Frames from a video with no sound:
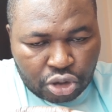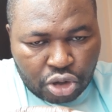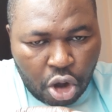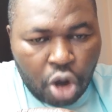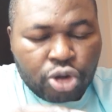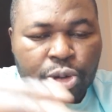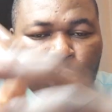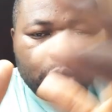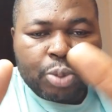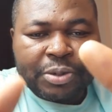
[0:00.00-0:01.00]
All those
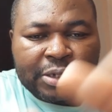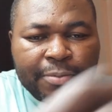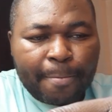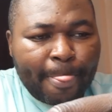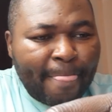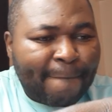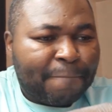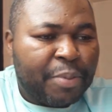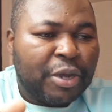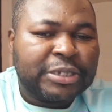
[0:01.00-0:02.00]
groups,
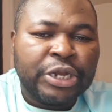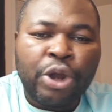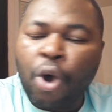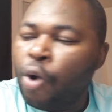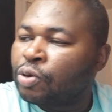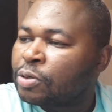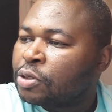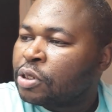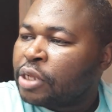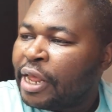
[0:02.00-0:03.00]
People are saying, oh,
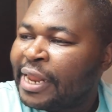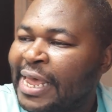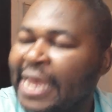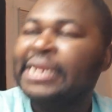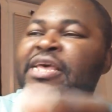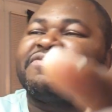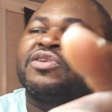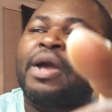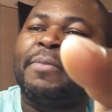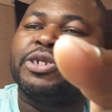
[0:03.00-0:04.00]
the ADF should
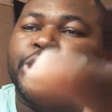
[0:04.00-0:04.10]
come and